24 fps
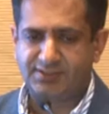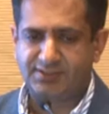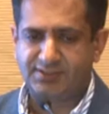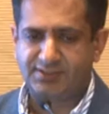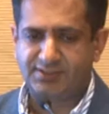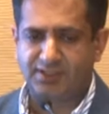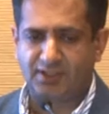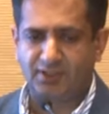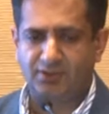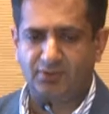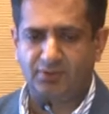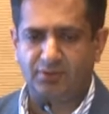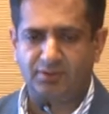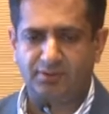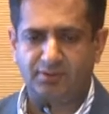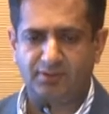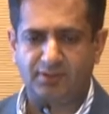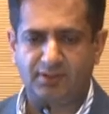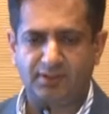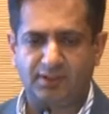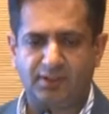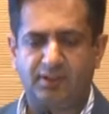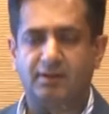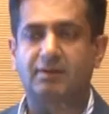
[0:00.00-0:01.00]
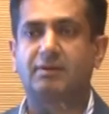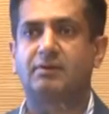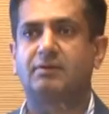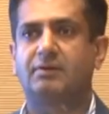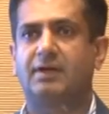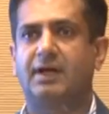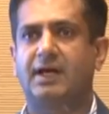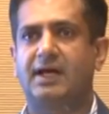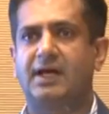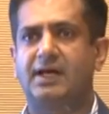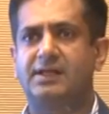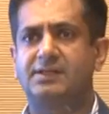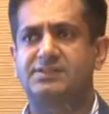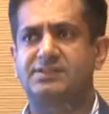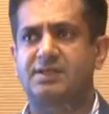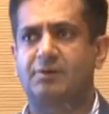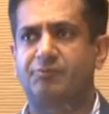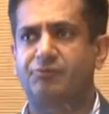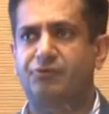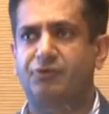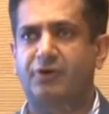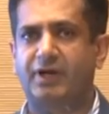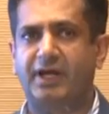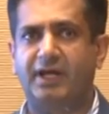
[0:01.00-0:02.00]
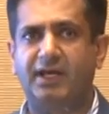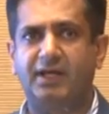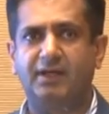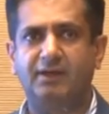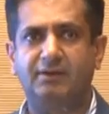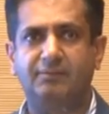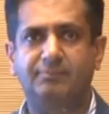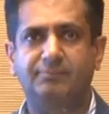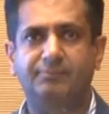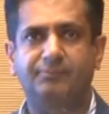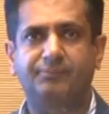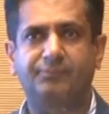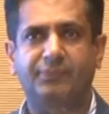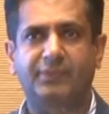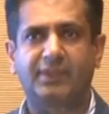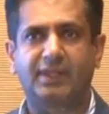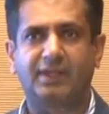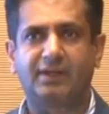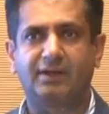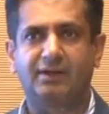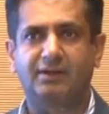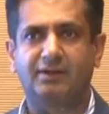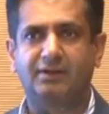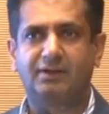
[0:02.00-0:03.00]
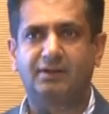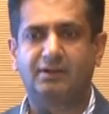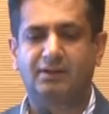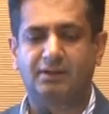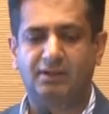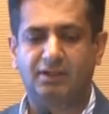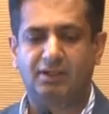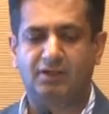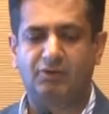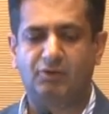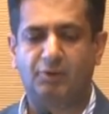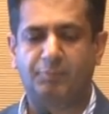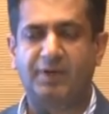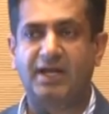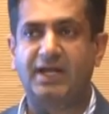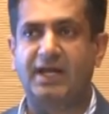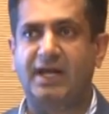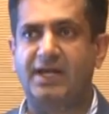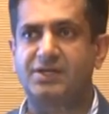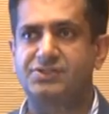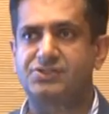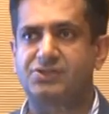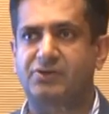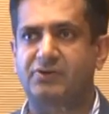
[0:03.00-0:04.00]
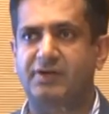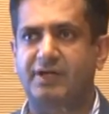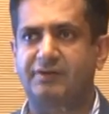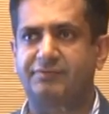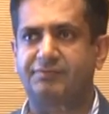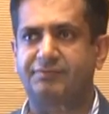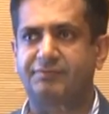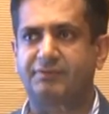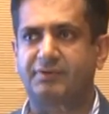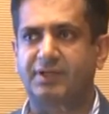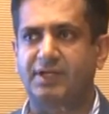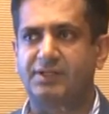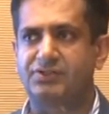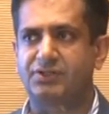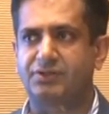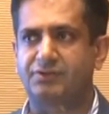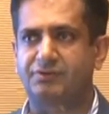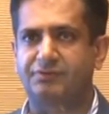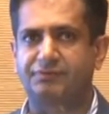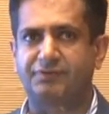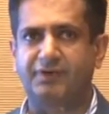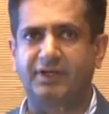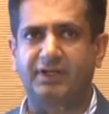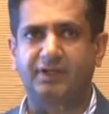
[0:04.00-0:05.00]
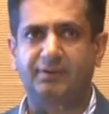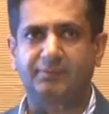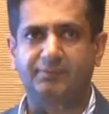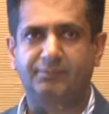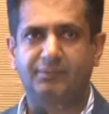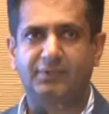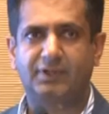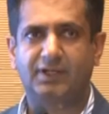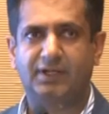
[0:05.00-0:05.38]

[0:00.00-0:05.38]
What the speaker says: So, hands up for A repeat angiography.